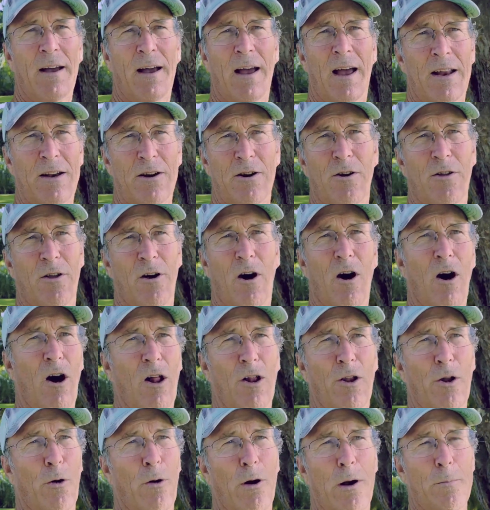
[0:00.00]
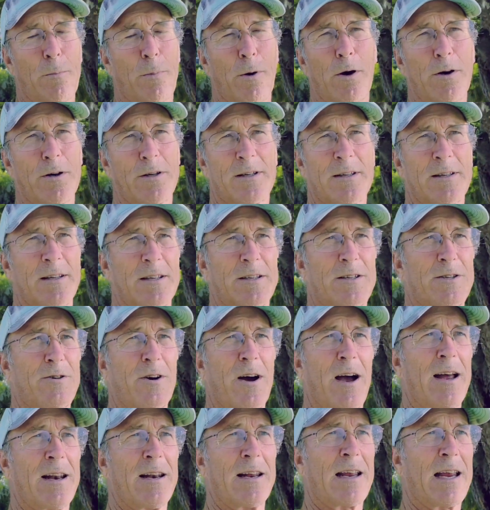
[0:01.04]
and you're the all-knowing person that's
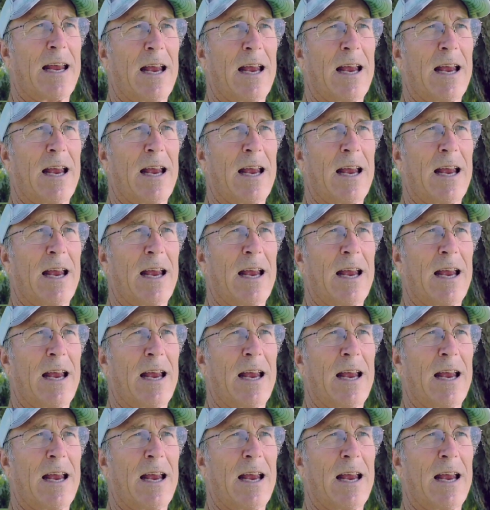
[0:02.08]
trying to